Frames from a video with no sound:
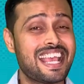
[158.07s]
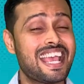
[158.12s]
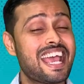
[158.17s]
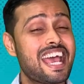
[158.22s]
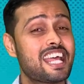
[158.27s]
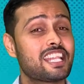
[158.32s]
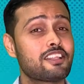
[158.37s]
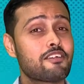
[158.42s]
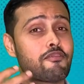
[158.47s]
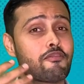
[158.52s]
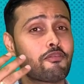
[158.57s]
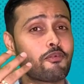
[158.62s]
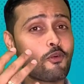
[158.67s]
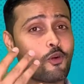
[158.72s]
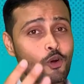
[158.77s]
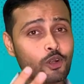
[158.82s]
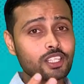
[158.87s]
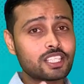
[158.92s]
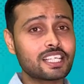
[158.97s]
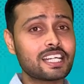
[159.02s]
And the
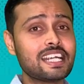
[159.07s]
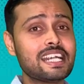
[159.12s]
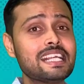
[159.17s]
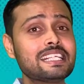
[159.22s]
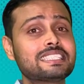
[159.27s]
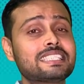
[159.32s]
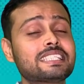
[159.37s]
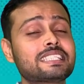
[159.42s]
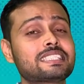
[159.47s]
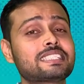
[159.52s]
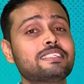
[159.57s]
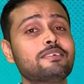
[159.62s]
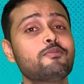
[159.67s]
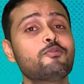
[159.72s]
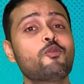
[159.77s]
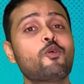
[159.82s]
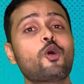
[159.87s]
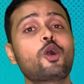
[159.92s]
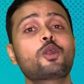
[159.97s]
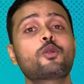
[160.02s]
fourth grading system
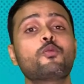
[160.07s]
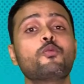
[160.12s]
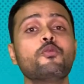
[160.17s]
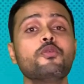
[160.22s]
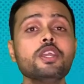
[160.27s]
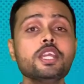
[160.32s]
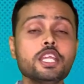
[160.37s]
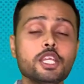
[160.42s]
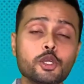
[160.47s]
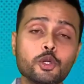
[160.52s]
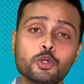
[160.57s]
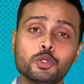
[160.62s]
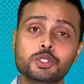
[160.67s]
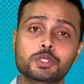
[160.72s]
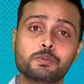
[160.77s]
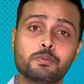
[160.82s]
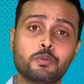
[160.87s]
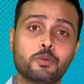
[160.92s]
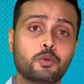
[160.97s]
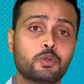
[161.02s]
what we use
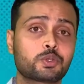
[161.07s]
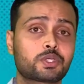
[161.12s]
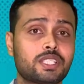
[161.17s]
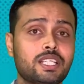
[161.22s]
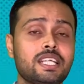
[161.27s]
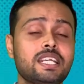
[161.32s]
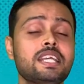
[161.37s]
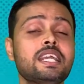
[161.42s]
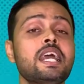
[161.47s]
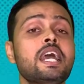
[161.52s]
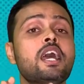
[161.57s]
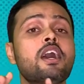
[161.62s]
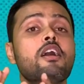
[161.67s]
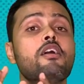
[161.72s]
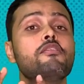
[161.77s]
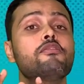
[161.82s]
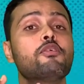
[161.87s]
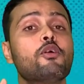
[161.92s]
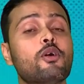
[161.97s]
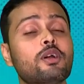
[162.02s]
mostly
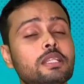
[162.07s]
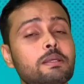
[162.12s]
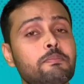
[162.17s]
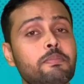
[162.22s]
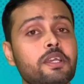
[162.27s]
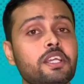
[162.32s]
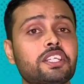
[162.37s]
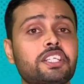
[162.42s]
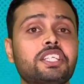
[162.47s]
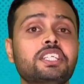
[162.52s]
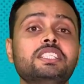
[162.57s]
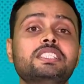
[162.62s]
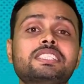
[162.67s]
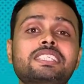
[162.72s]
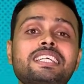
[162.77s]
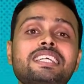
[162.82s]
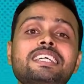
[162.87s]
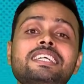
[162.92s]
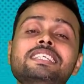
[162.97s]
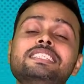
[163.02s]
for the patients
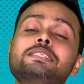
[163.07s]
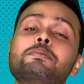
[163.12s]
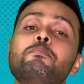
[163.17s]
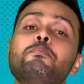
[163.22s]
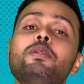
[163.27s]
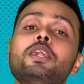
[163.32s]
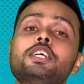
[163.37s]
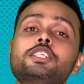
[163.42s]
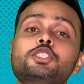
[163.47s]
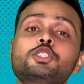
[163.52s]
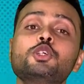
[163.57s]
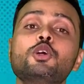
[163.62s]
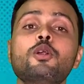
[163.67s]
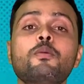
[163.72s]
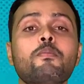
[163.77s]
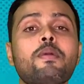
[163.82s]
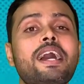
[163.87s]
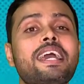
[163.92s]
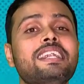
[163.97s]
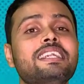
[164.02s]
is plus or
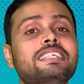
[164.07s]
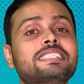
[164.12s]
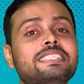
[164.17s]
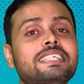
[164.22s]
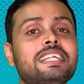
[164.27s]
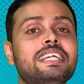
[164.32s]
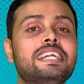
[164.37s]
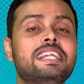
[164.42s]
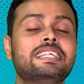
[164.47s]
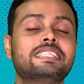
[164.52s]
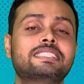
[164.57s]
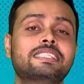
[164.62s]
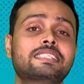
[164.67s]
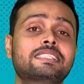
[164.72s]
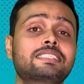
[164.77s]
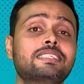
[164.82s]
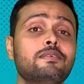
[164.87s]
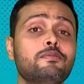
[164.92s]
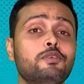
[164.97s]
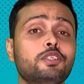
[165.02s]
minus grading
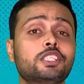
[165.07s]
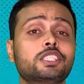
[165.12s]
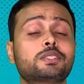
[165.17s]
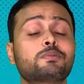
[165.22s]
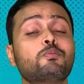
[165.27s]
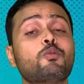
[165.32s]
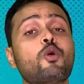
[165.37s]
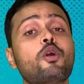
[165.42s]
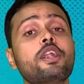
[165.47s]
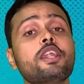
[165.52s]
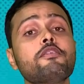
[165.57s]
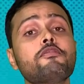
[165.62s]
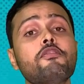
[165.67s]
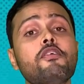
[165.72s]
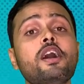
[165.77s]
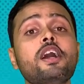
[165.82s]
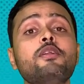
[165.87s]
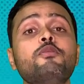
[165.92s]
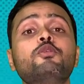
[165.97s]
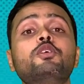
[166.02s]
system, which is
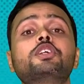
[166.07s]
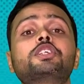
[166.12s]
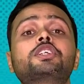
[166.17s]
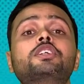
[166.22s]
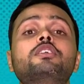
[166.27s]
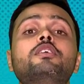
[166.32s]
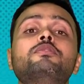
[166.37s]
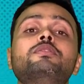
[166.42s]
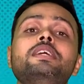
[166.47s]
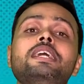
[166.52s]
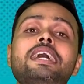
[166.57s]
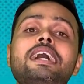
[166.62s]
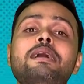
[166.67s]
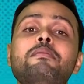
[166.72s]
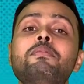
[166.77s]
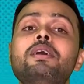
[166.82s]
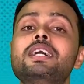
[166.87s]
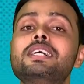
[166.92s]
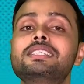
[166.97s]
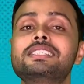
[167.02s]
modified version of the
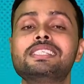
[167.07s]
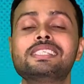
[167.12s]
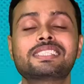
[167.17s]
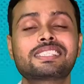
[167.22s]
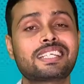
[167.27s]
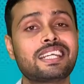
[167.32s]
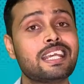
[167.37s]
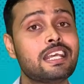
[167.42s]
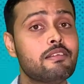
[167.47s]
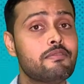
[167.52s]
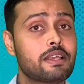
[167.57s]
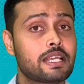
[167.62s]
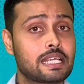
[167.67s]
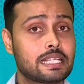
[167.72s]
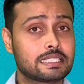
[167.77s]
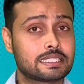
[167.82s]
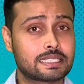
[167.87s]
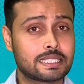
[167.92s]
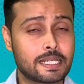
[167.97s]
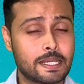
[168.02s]
MRC scale, we can
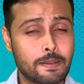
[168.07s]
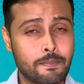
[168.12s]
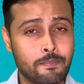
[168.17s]
say.